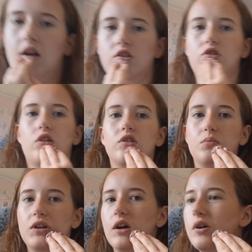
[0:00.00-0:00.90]
I just closed the
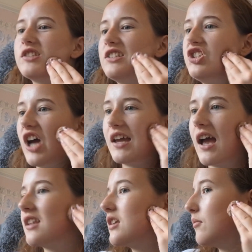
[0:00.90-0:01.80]
window. It's a
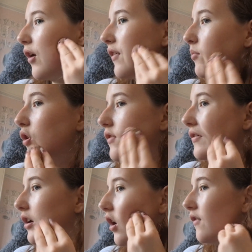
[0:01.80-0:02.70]
gigantic moth. I'm not
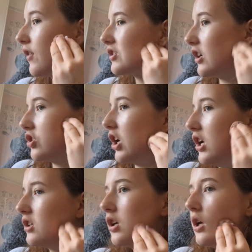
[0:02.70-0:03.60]
even
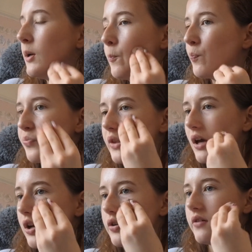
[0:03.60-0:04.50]
over-exaggerating.
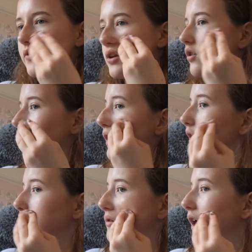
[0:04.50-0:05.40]
I don't even know that
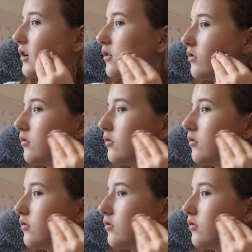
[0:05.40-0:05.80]
they like.